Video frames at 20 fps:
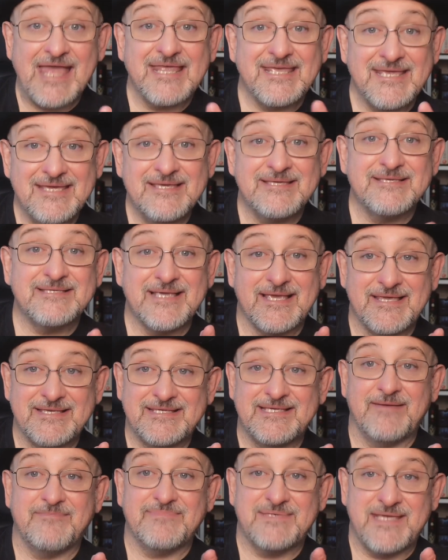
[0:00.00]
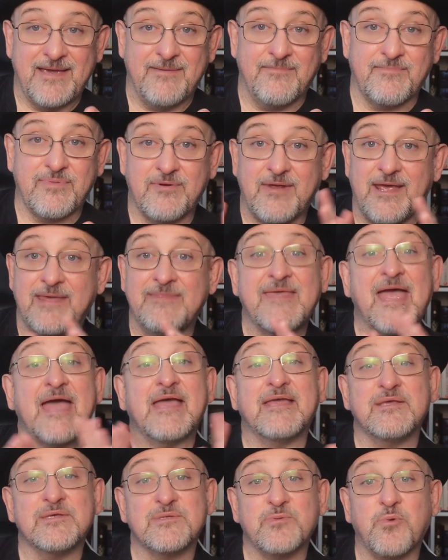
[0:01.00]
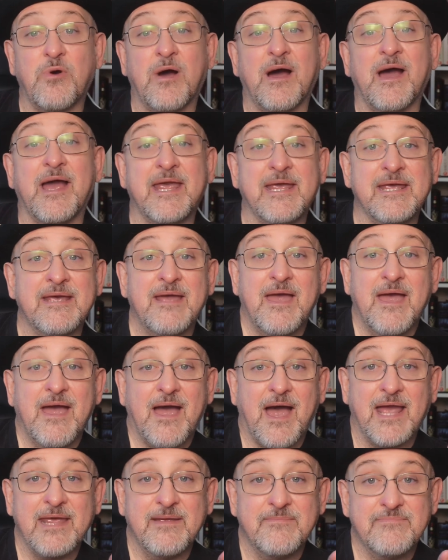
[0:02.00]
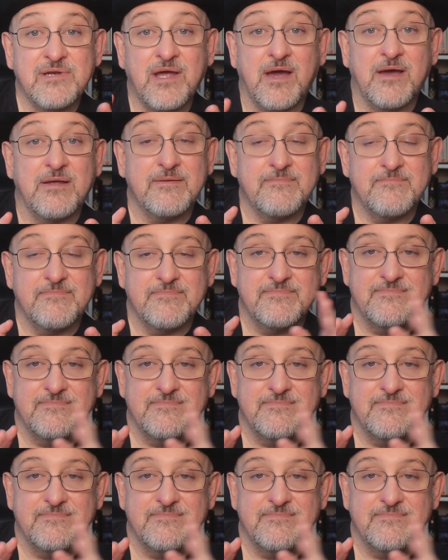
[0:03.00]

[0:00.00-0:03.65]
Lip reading: is September, and that is why I am not...